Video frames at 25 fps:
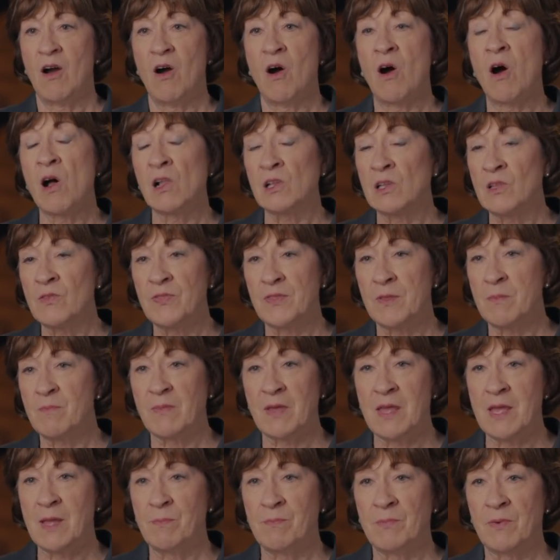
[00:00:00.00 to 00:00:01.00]
All of the
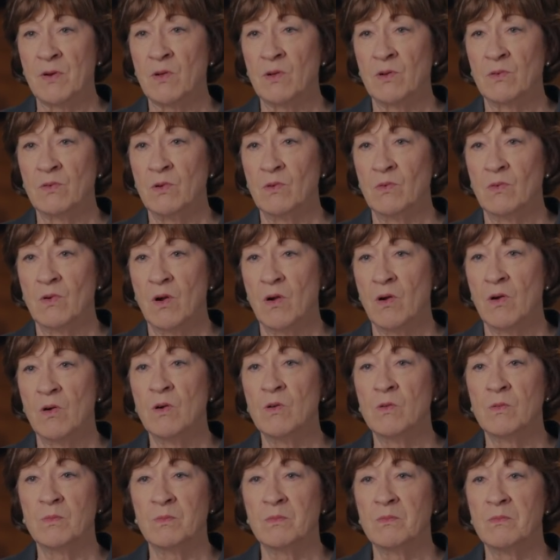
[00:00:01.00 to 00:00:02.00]
people
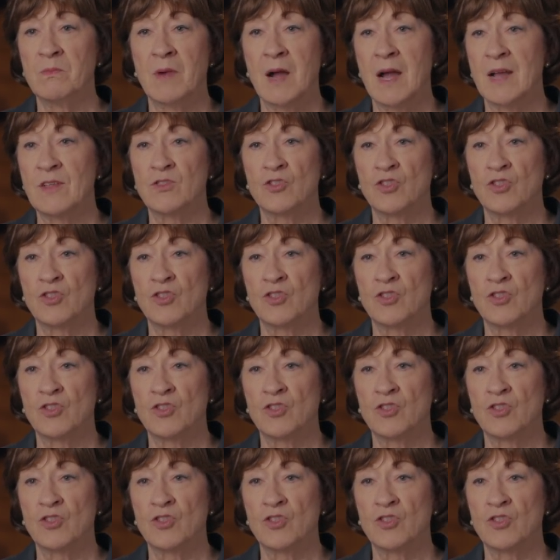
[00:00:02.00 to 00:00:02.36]
whom